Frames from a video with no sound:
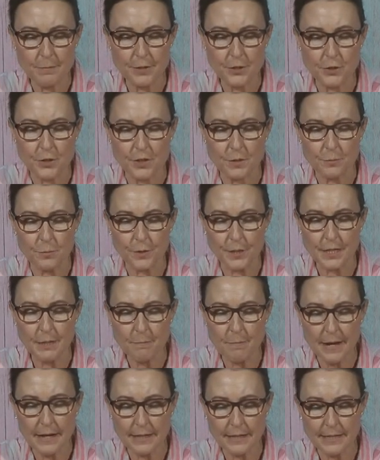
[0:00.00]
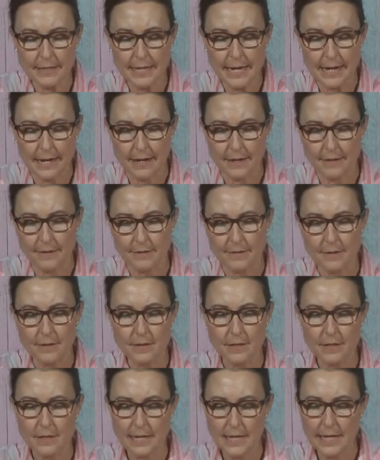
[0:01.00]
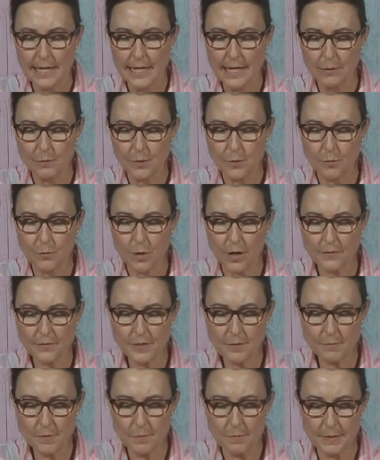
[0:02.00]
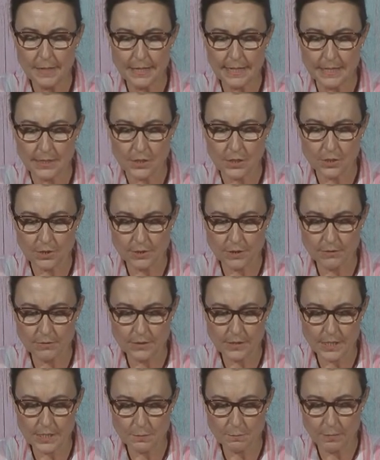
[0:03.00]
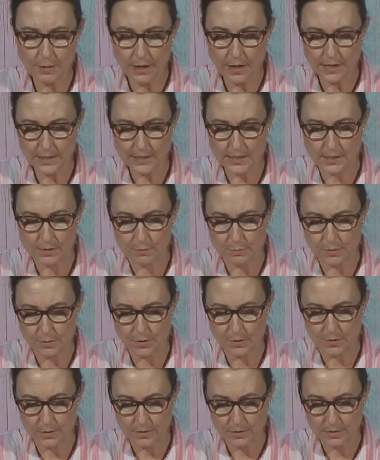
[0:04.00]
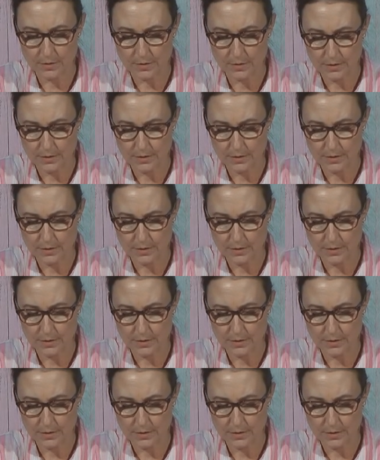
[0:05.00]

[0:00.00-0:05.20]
But you're gonna bring it back again, and we want them to be as close as possible.